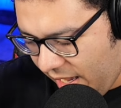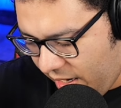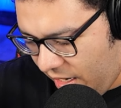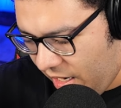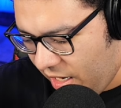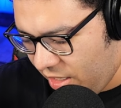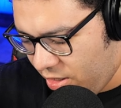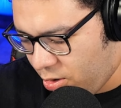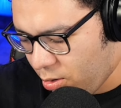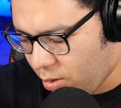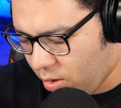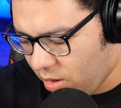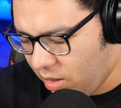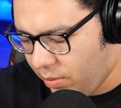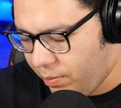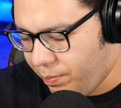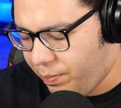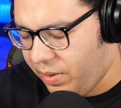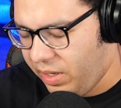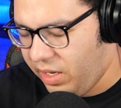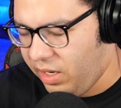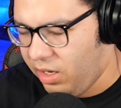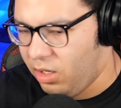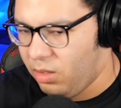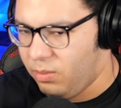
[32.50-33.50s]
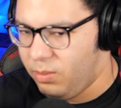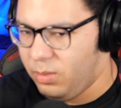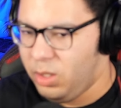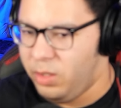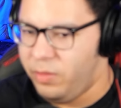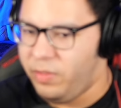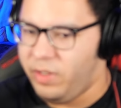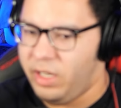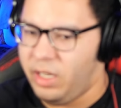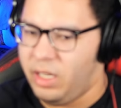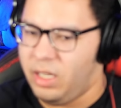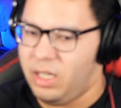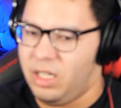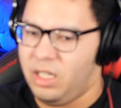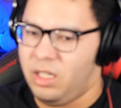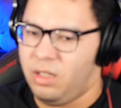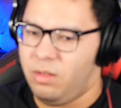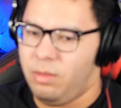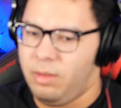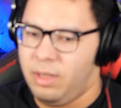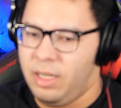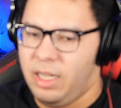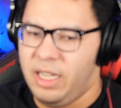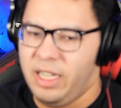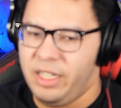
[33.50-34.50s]
Jordan Peele movie,
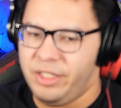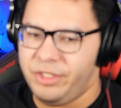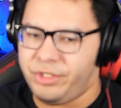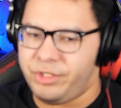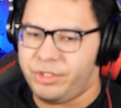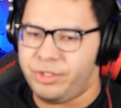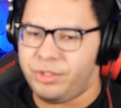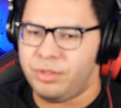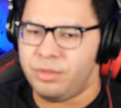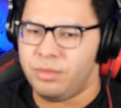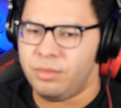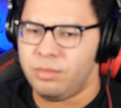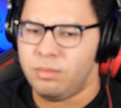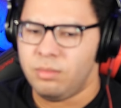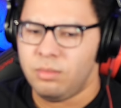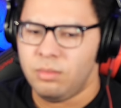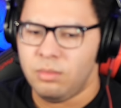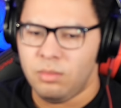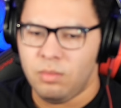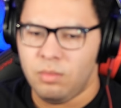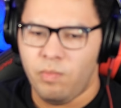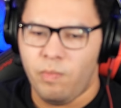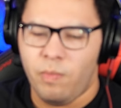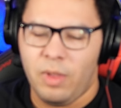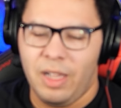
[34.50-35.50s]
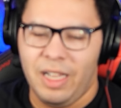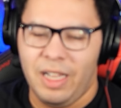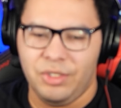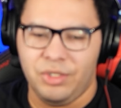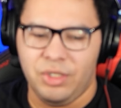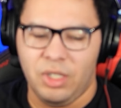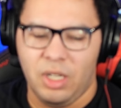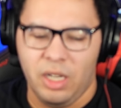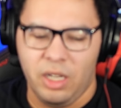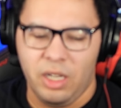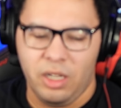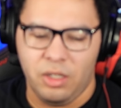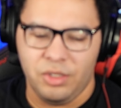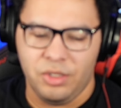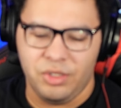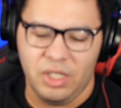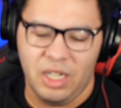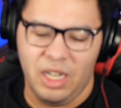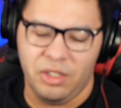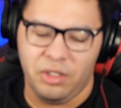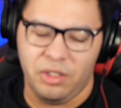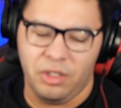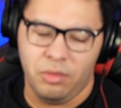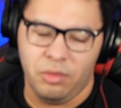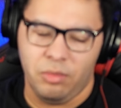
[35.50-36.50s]
Us. I saw
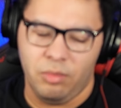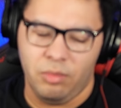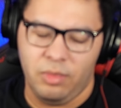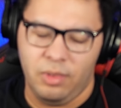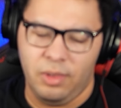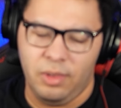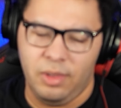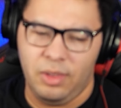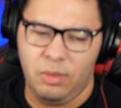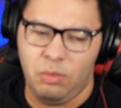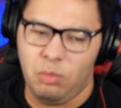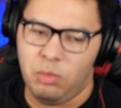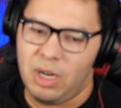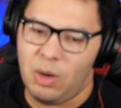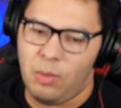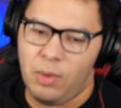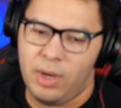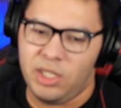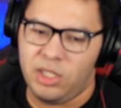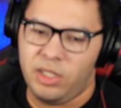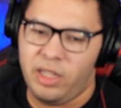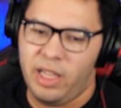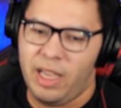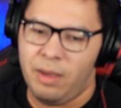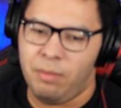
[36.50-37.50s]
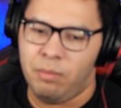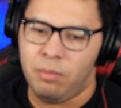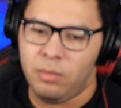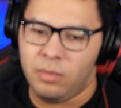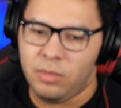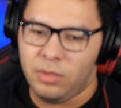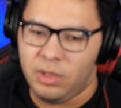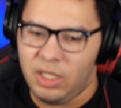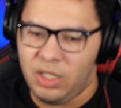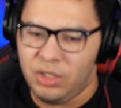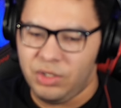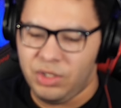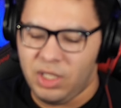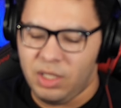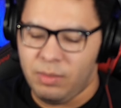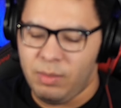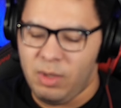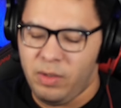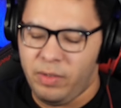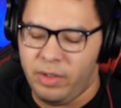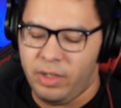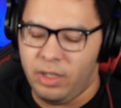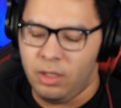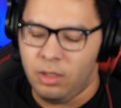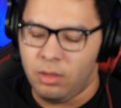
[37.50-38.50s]
it when I watched that. That was a good
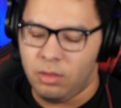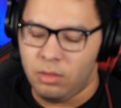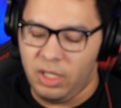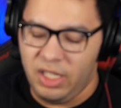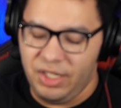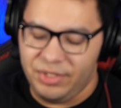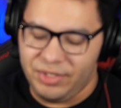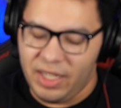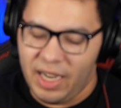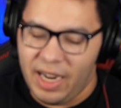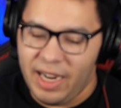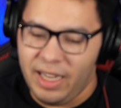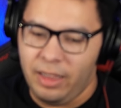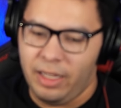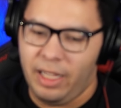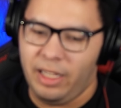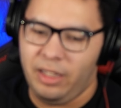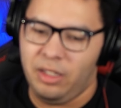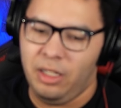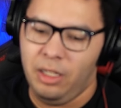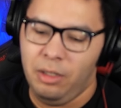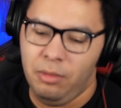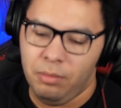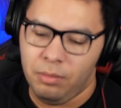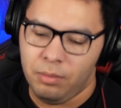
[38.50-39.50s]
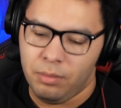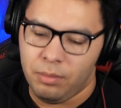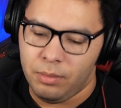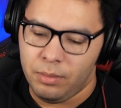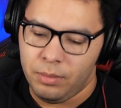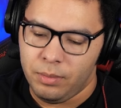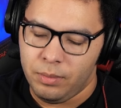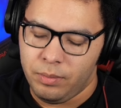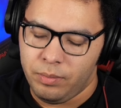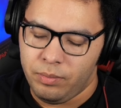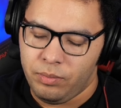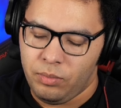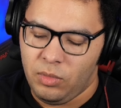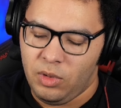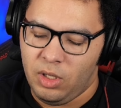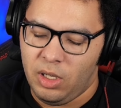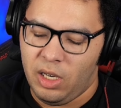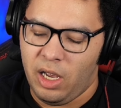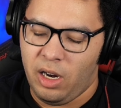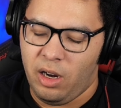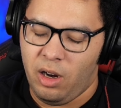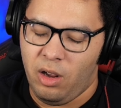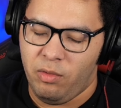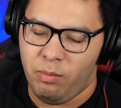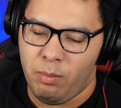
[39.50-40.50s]
movie. At least I liked it. I
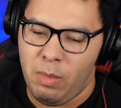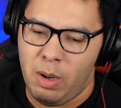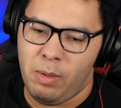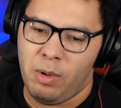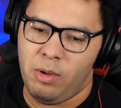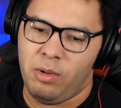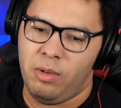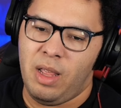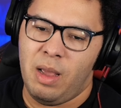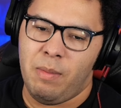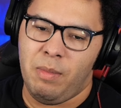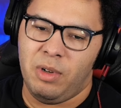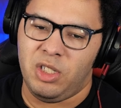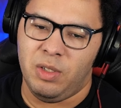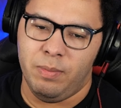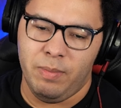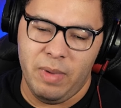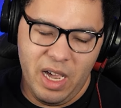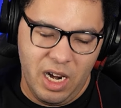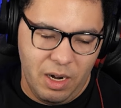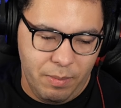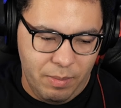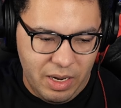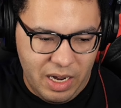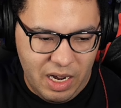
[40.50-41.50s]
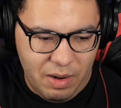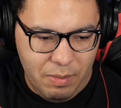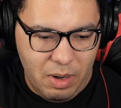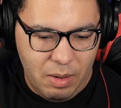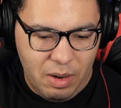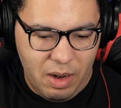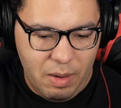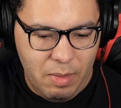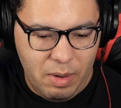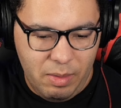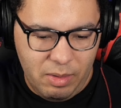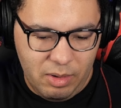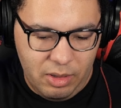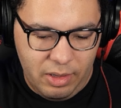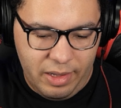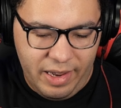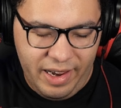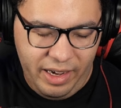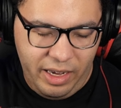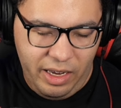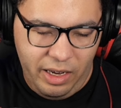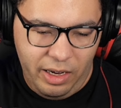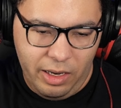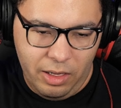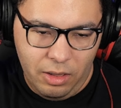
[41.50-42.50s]
don't remember that much about it, but I remember
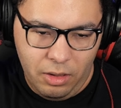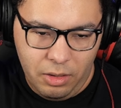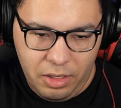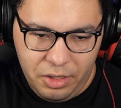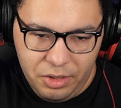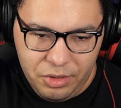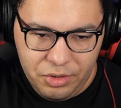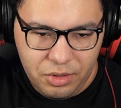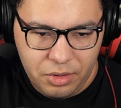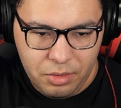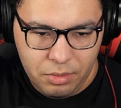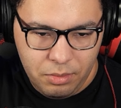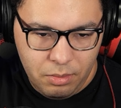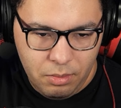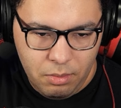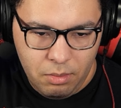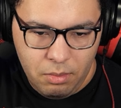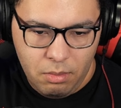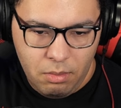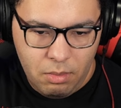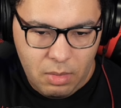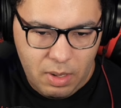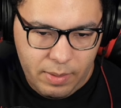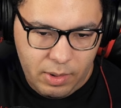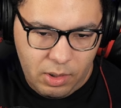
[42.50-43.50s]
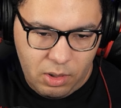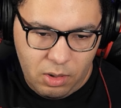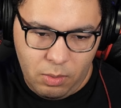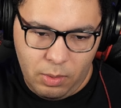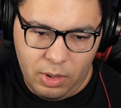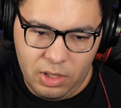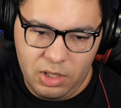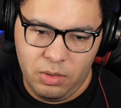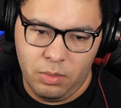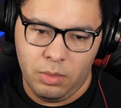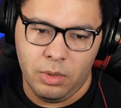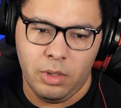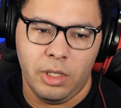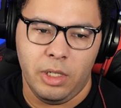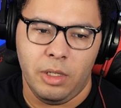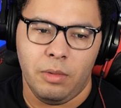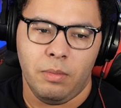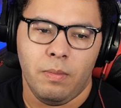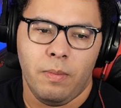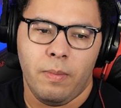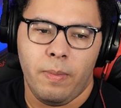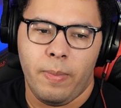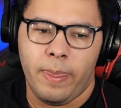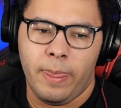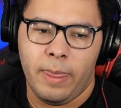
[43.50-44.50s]
liking it at least. Maybe I'll watch it one day.
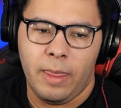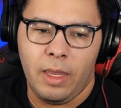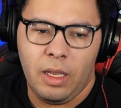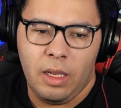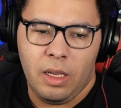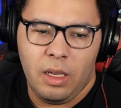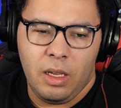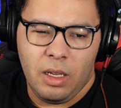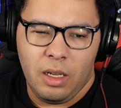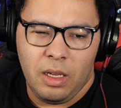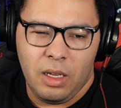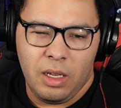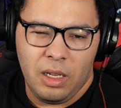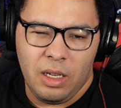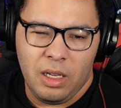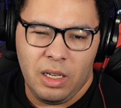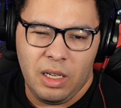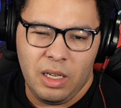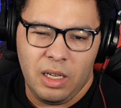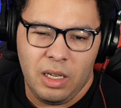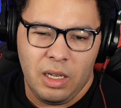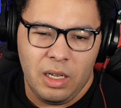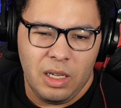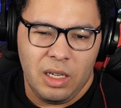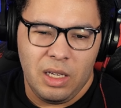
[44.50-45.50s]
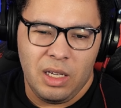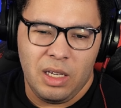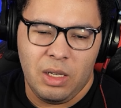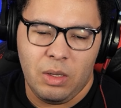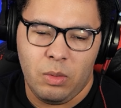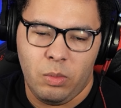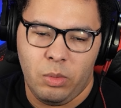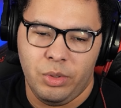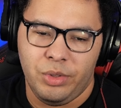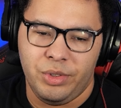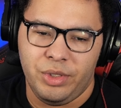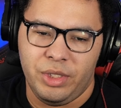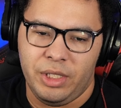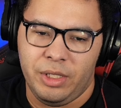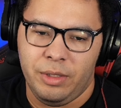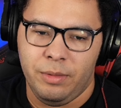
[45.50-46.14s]
And we'll see.